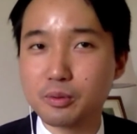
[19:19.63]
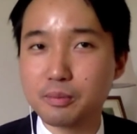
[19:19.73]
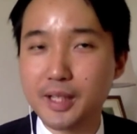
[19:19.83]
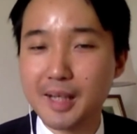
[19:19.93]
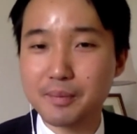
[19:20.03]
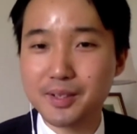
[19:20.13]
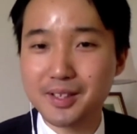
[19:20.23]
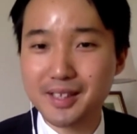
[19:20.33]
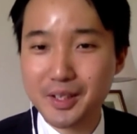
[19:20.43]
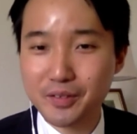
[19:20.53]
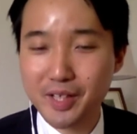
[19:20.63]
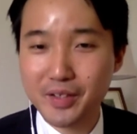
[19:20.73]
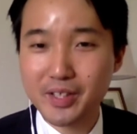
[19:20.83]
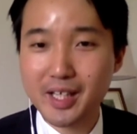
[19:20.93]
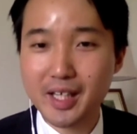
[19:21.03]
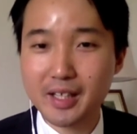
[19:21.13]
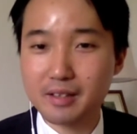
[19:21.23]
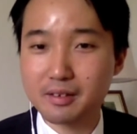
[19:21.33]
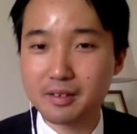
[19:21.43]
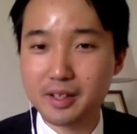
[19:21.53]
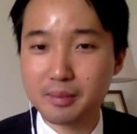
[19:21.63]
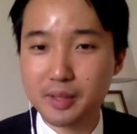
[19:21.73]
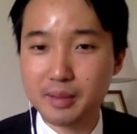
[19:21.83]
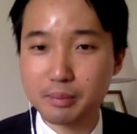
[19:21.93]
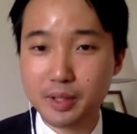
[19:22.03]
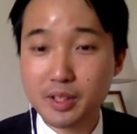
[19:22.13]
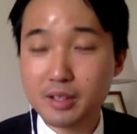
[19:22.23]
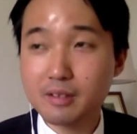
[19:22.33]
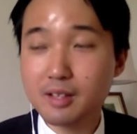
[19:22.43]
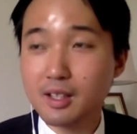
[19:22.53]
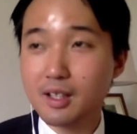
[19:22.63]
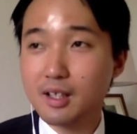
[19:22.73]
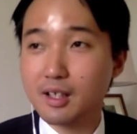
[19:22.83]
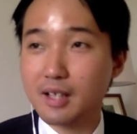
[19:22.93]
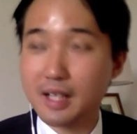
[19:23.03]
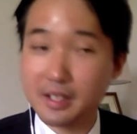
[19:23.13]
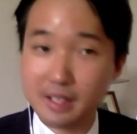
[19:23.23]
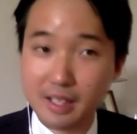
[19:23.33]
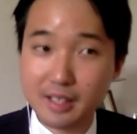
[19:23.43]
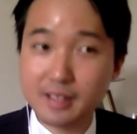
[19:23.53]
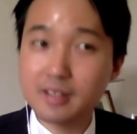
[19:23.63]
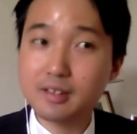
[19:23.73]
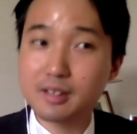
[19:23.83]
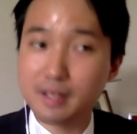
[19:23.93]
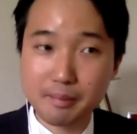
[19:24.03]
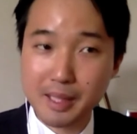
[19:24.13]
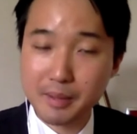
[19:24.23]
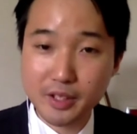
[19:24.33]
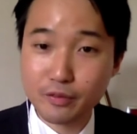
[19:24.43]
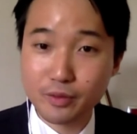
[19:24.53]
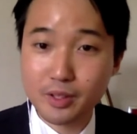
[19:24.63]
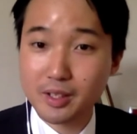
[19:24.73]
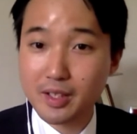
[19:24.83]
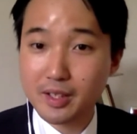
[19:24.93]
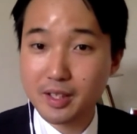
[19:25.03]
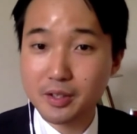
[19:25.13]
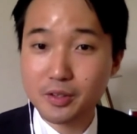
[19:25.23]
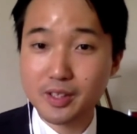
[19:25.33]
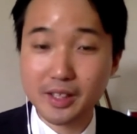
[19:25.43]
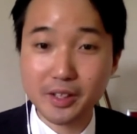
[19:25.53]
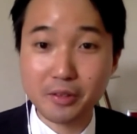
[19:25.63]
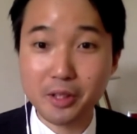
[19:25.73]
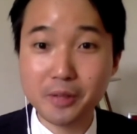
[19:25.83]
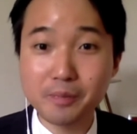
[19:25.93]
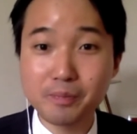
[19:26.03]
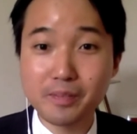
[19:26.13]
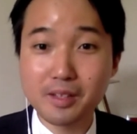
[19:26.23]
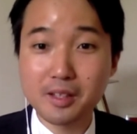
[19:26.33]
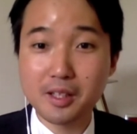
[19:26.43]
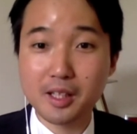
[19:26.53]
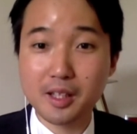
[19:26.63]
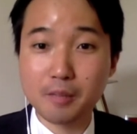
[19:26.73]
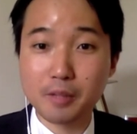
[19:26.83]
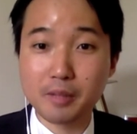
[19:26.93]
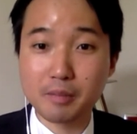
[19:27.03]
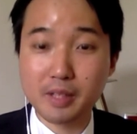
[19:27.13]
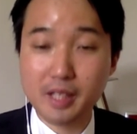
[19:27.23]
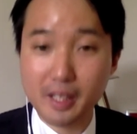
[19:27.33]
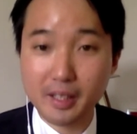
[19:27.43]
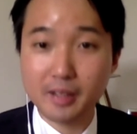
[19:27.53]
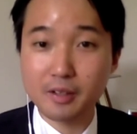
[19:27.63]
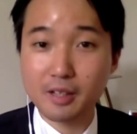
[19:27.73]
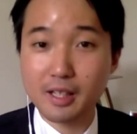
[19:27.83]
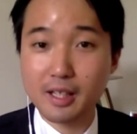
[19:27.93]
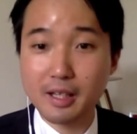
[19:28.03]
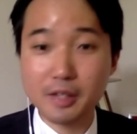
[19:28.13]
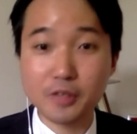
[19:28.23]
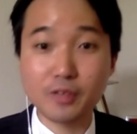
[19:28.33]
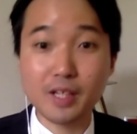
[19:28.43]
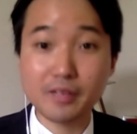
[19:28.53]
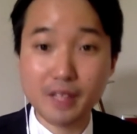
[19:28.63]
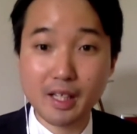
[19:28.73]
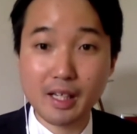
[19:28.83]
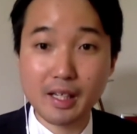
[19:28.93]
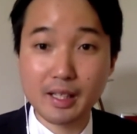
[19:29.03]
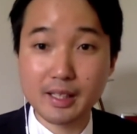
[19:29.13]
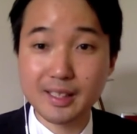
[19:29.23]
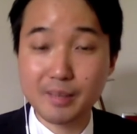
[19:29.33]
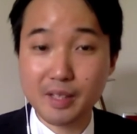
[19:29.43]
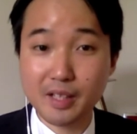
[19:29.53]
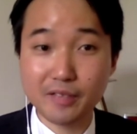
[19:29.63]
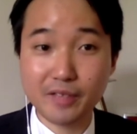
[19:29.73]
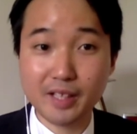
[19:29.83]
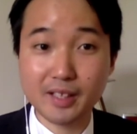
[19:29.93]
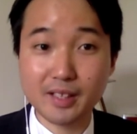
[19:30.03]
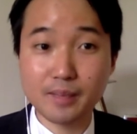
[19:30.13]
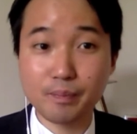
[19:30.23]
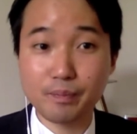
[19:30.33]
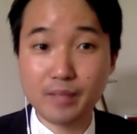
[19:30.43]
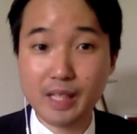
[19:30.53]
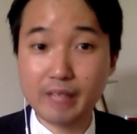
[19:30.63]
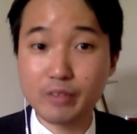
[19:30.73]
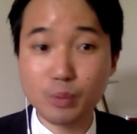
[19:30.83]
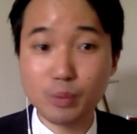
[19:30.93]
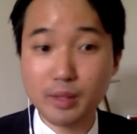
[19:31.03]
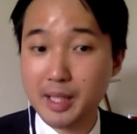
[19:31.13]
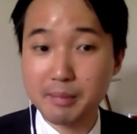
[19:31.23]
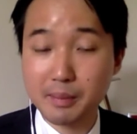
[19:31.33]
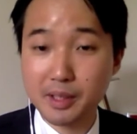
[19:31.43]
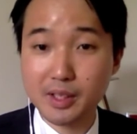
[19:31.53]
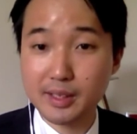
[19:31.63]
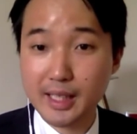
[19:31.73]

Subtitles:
perhaps the state of healthcare in Britain and in Ireland. It may be different in other countries, I don't know. But here, end-of-life care is something that affects everyone. It might be because